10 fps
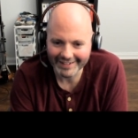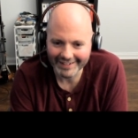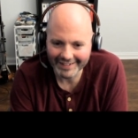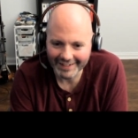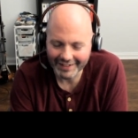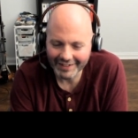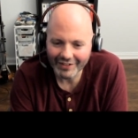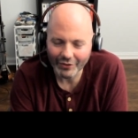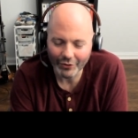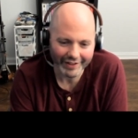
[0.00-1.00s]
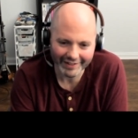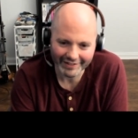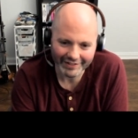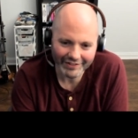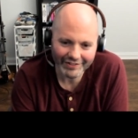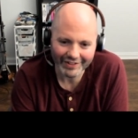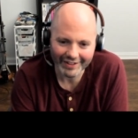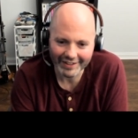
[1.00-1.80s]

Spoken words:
and all the others.